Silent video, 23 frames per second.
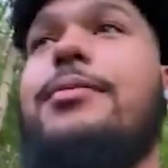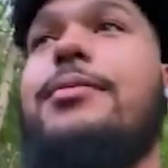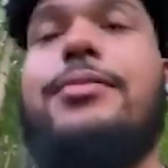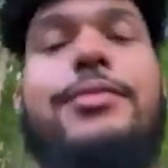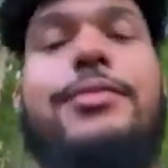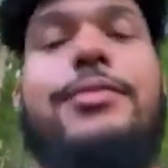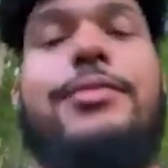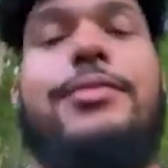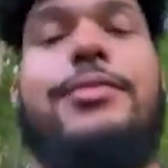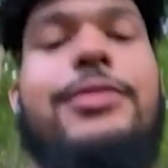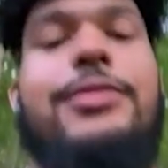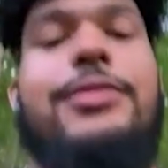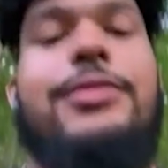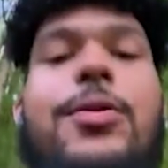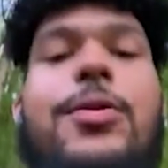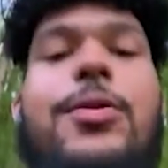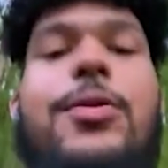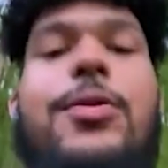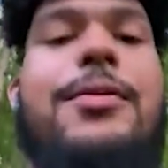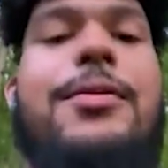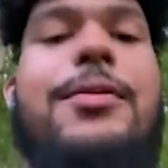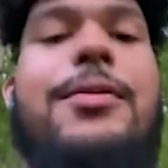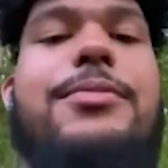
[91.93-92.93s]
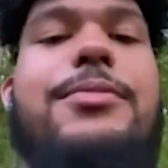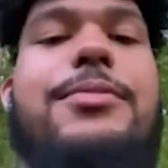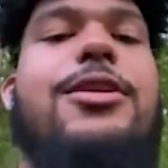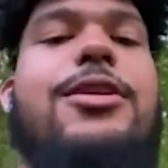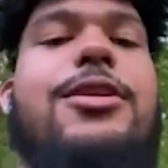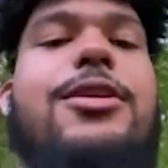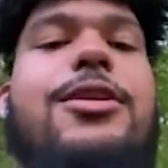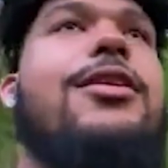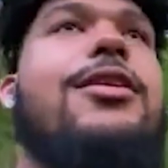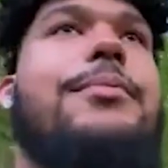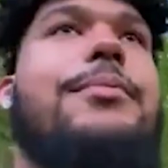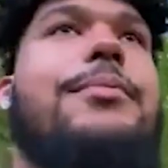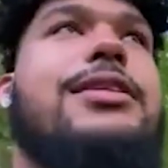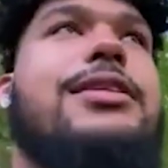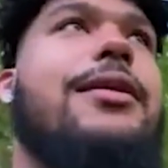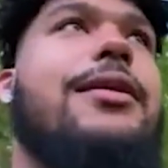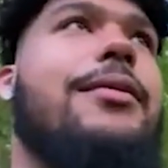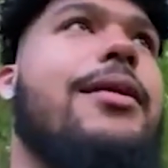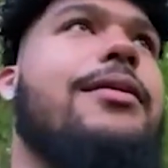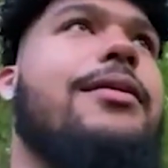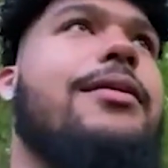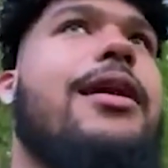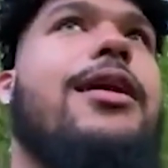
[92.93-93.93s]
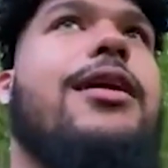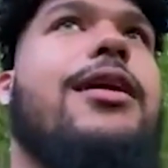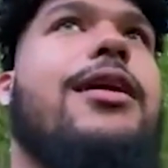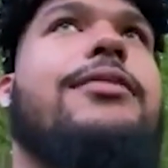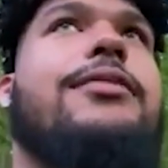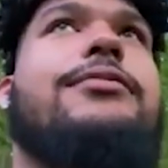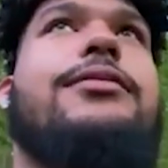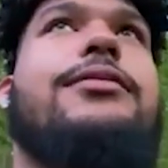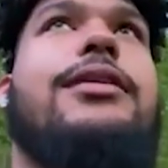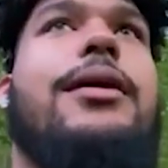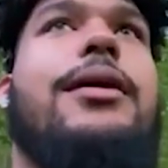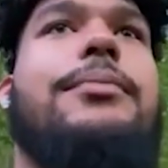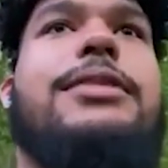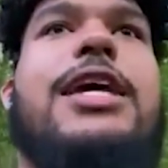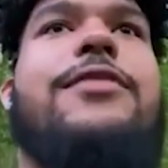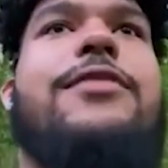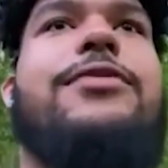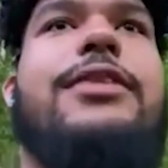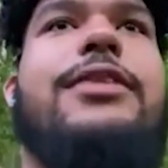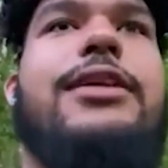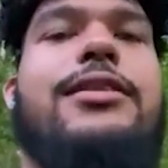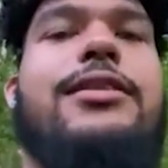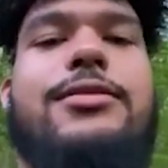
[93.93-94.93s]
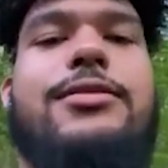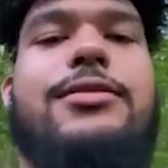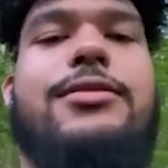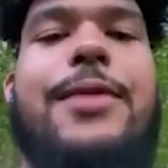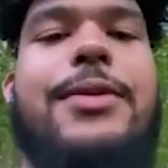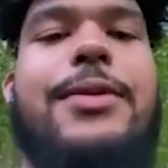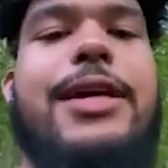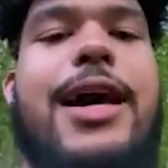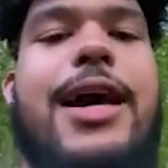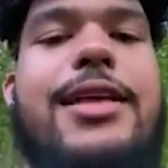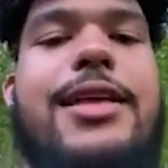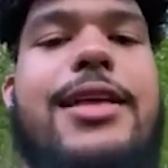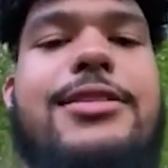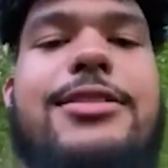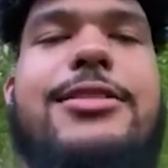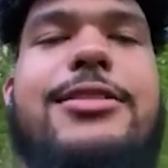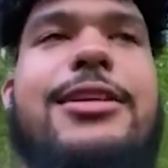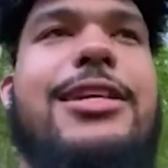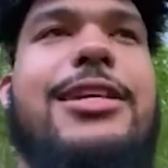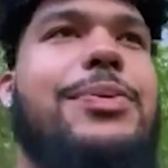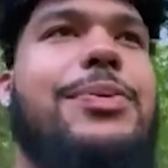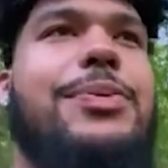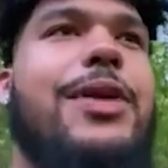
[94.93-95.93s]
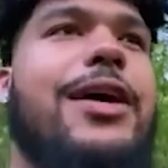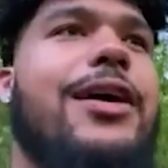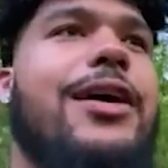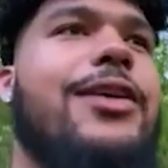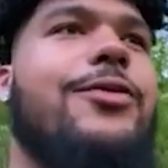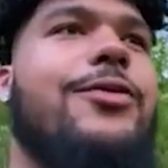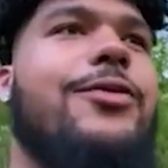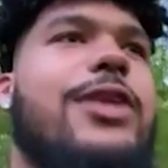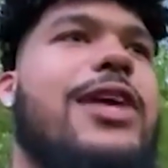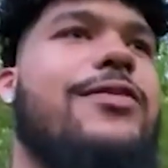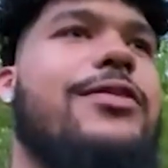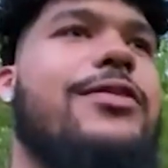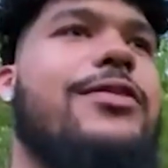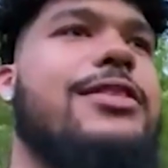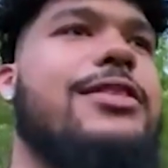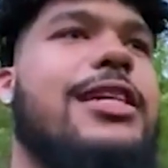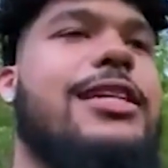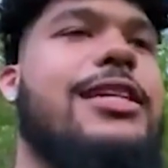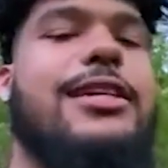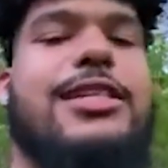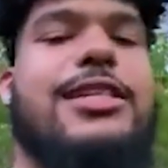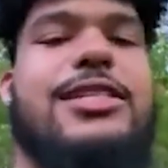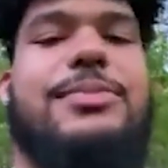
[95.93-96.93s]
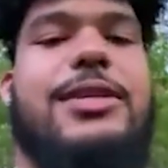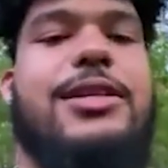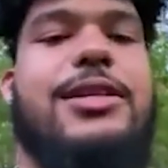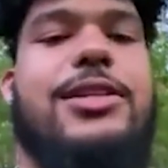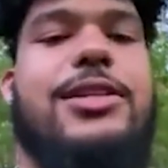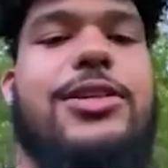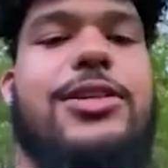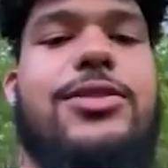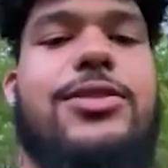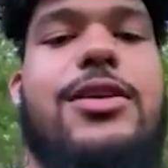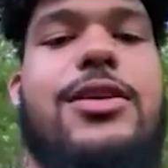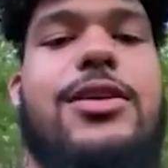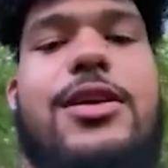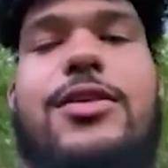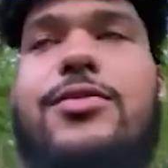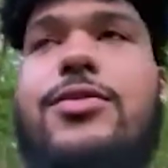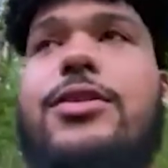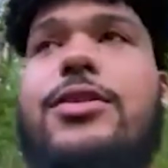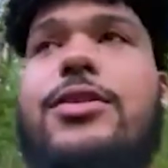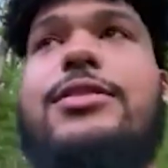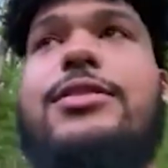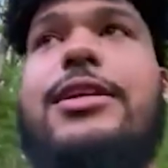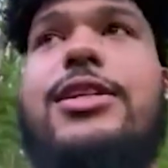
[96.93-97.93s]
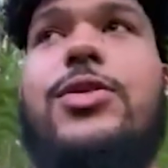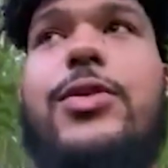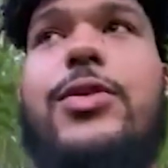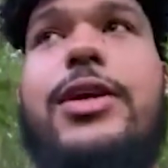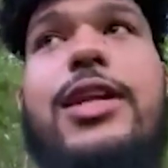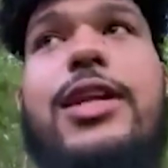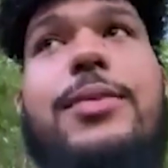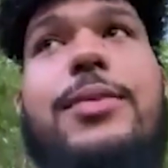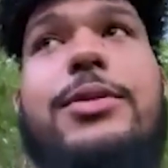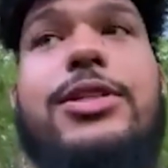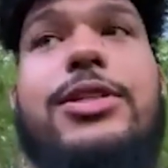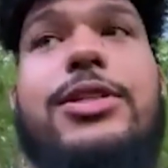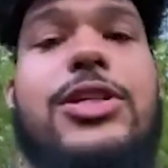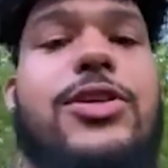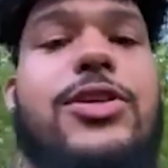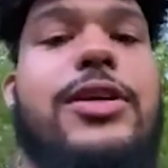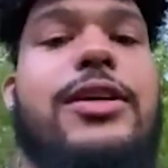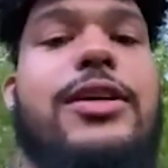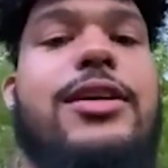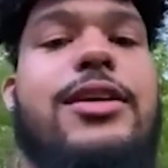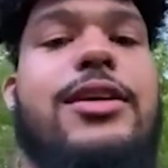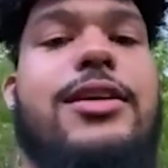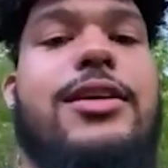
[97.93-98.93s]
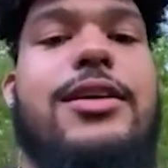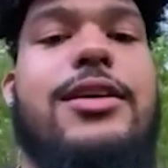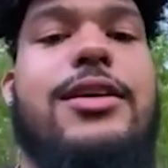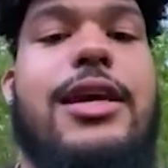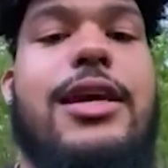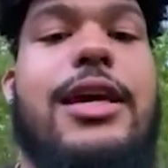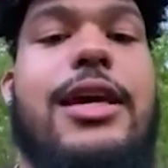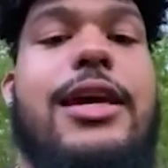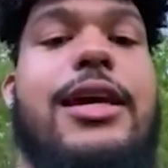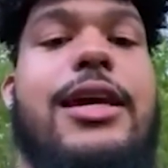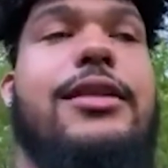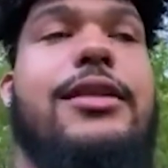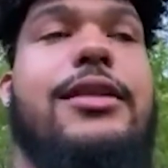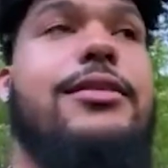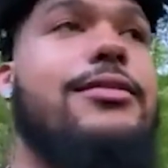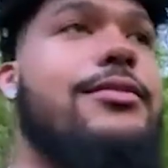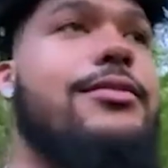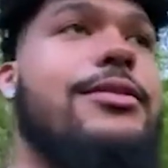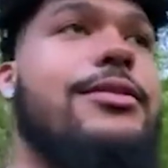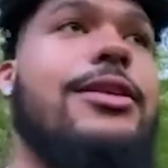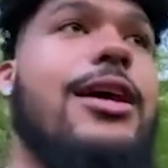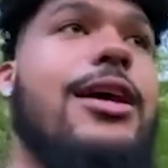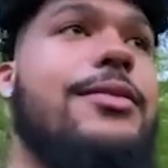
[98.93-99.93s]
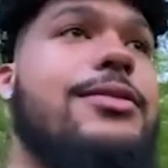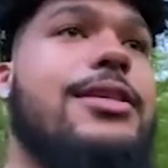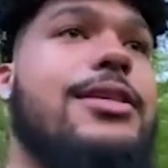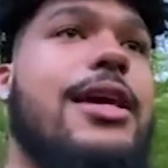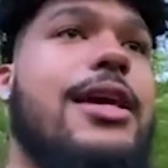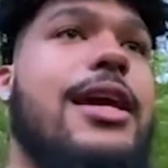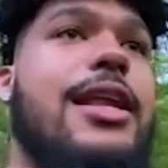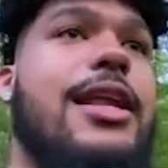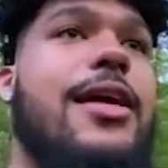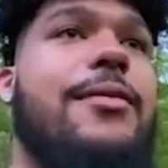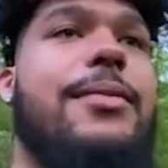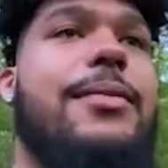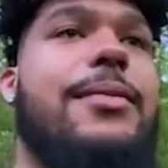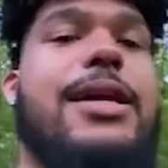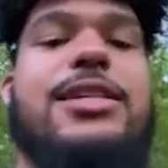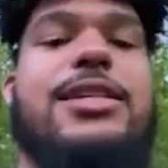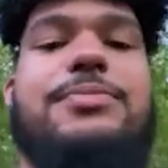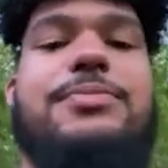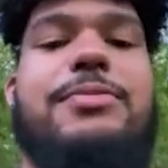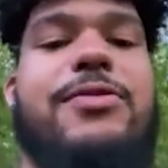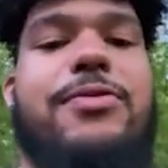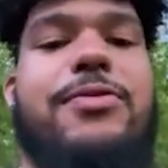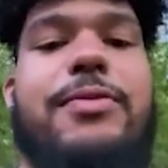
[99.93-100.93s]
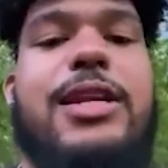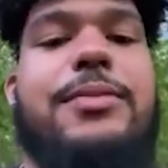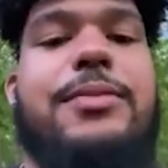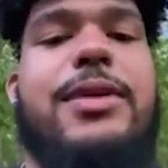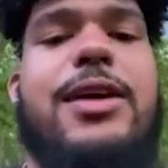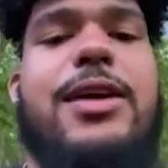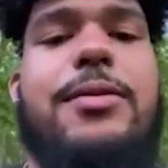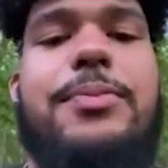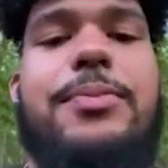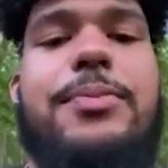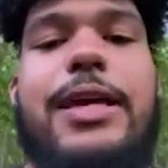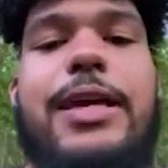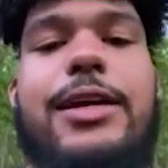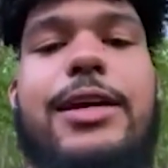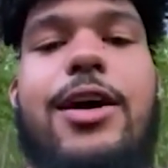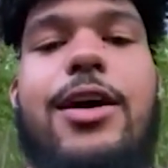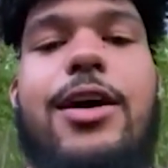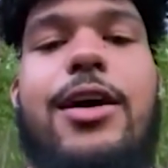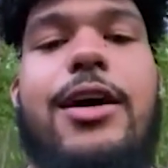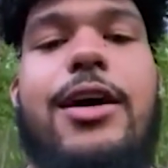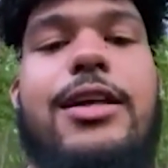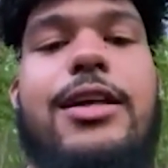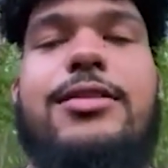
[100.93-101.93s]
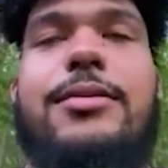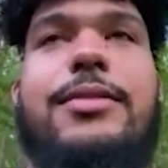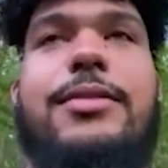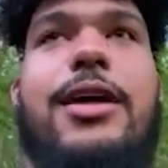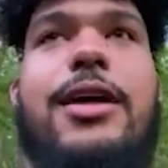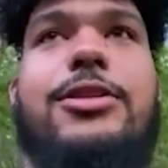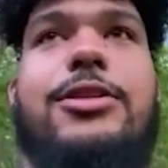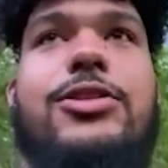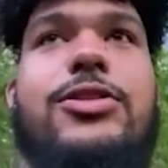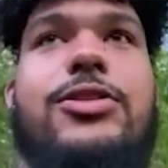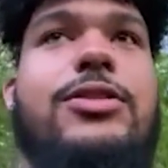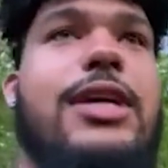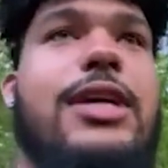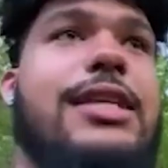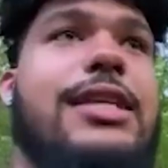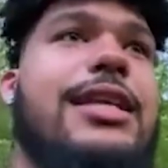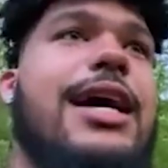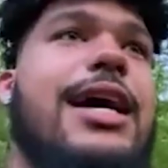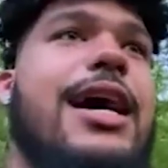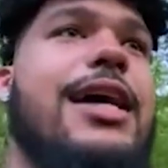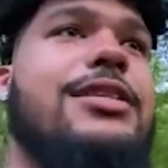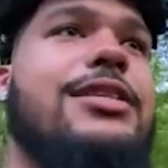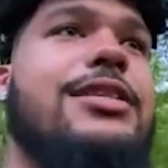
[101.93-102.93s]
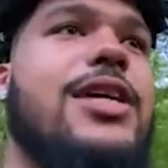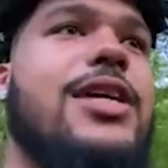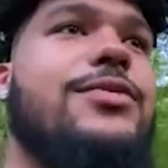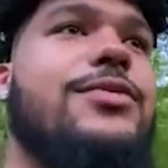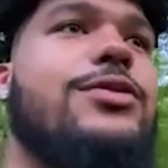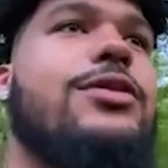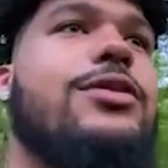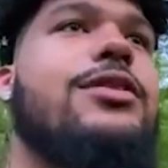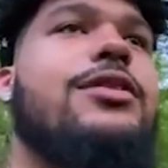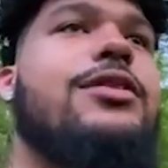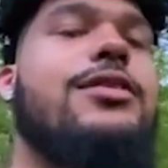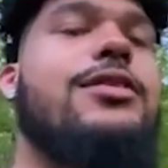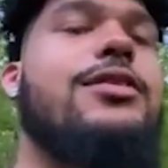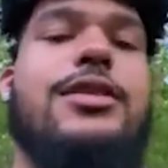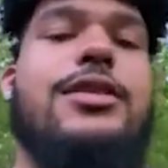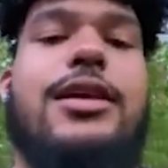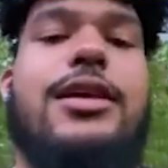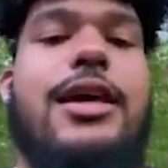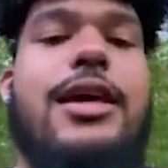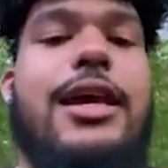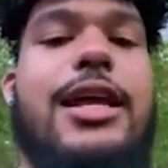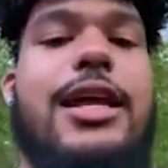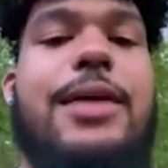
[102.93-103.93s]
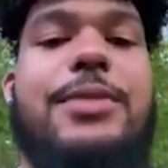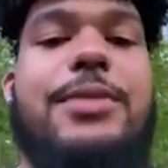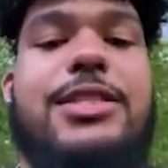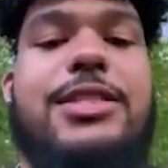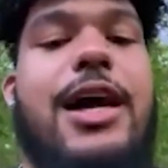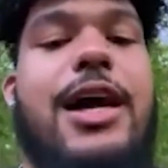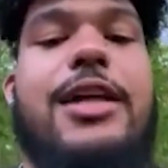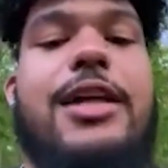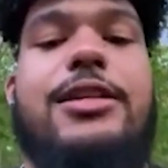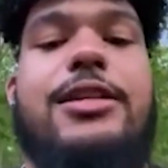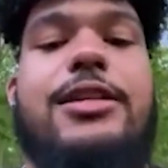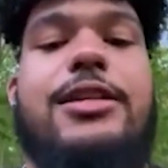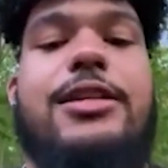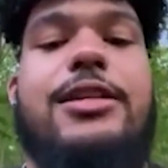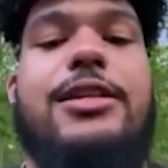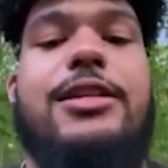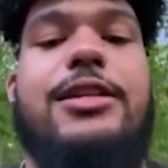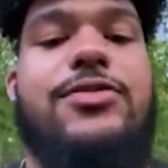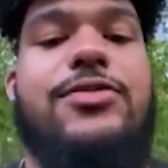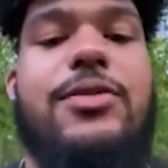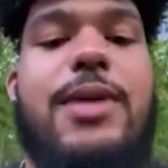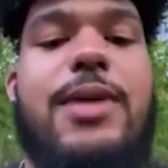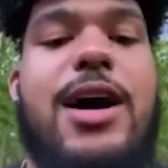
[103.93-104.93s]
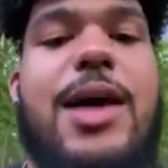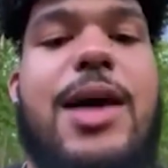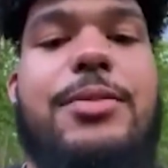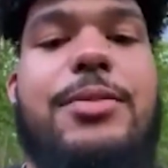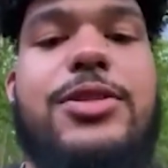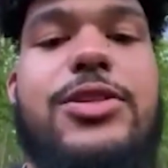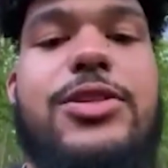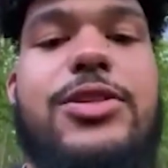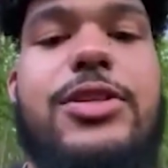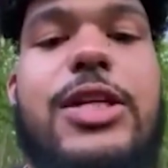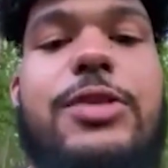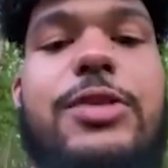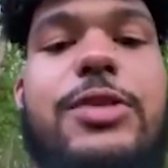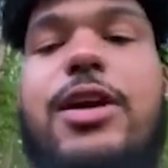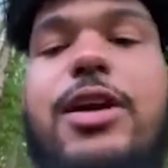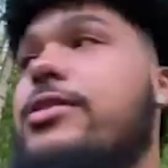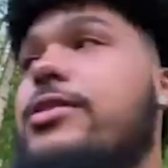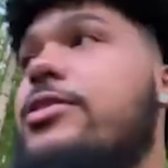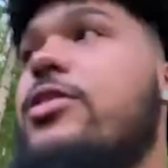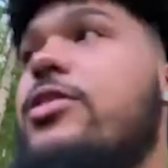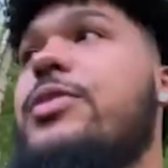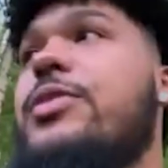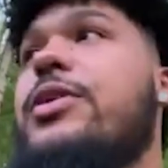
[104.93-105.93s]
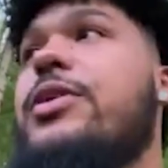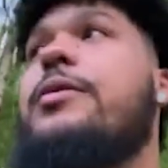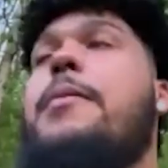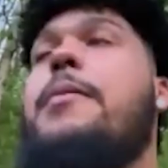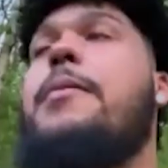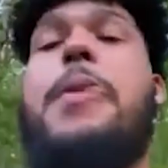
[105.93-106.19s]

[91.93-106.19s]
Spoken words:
No problems at all. I'm definitely the type of guy that's a team player, and whatever the team needs me to do for the team to win, I'm going to do it. And, you know what I'm saying, that means for me to be able to play guard is something I'll do at the highest level. And I'm excited just for my opportunity wherever it's going to be.